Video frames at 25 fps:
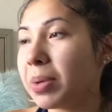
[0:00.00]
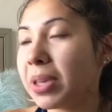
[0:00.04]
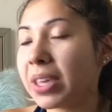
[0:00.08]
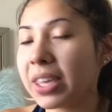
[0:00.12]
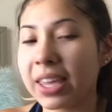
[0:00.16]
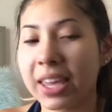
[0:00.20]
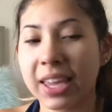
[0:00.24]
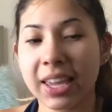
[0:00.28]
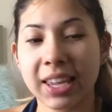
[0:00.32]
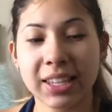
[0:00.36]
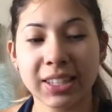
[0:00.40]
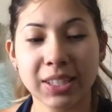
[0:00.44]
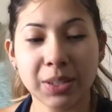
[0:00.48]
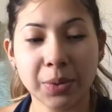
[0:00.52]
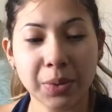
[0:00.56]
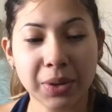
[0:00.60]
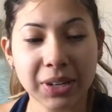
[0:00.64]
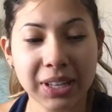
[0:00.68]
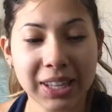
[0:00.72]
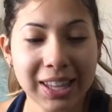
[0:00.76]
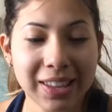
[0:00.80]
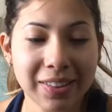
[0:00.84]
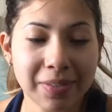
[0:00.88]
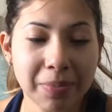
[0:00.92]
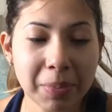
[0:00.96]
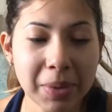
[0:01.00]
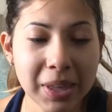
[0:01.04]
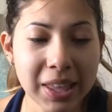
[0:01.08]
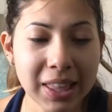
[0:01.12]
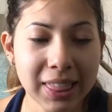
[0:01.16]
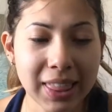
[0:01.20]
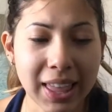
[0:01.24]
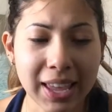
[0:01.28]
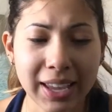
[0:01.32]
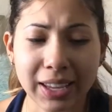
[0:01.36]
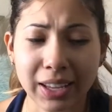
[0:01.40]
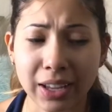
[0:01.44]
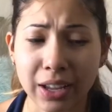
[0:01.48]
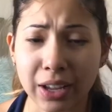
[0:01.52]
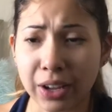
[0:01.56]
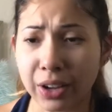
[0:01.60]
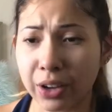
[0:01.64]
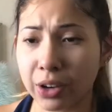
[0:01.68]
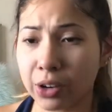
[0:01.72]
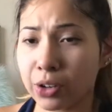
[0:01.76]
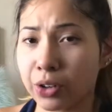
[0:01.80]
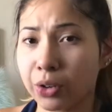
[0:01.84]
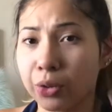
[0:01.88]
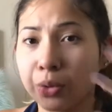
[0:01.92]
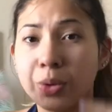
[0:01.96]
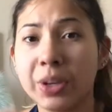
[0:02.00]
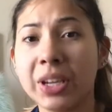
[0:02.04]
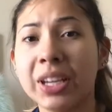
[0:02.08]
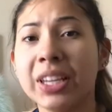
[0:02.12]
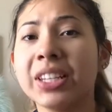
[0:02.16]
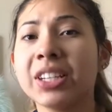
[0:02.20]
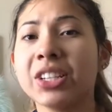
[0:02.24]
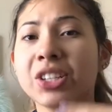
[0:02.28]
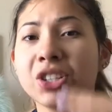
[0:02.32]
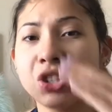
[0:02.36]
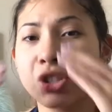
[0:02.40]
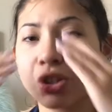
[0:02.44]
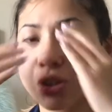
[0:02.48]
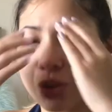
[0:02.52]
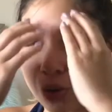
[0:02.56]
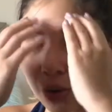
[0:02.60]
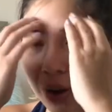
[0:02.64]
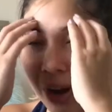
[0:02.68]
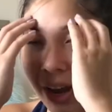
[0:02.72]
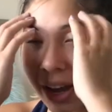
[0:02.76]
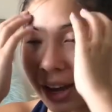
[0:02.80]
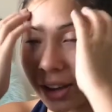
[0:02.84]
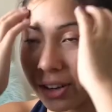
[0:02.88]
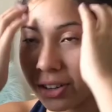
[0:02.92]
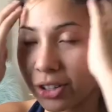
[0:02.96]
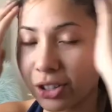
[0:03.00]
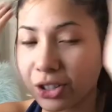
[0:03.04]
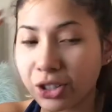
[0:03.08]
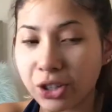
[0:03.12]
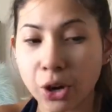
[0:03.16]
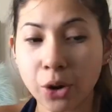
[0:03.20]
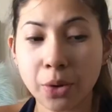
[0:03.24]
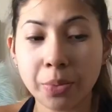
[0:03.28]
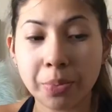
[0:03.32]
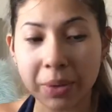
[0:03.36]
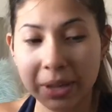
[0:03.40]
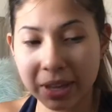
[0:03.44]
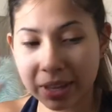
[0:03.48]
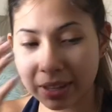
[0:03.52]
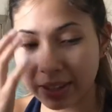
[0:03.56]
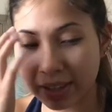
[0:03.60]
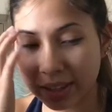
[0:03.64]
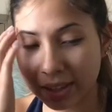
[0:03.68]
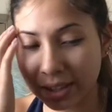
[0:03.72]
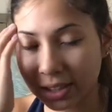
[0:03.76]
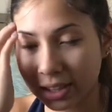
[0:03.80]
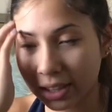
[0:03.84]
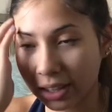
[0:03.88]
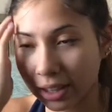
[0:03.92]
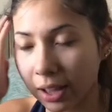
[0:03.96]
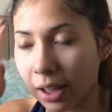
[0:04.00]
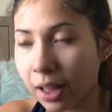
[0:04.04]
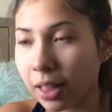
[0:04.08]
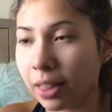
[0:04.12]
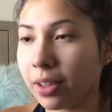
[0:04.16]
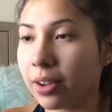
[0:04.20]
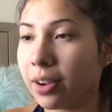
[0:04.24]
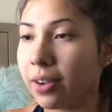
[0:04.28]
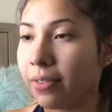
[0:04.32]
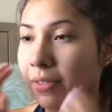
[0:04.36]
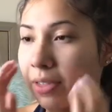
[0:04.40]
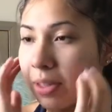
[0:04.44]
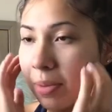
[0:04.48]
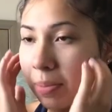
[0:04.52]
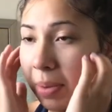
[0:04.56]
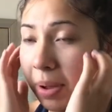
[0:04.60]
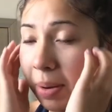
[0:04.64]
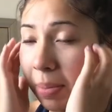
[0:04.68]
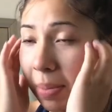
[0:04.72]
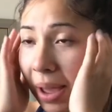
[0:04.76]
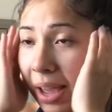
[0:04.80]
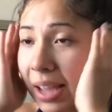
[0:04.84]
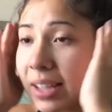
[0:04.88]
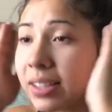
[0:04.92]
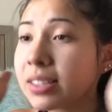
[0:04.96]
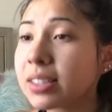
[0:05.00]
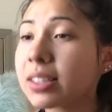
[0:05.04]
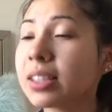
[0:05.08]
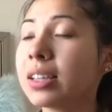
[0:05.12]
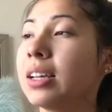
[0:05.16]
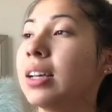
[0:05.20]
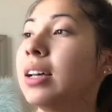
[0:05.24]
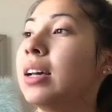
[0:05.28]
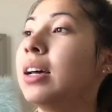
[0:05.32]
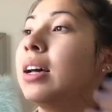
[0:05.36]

because it would give me like a greenish gray undertone because that's the color of the mud mask.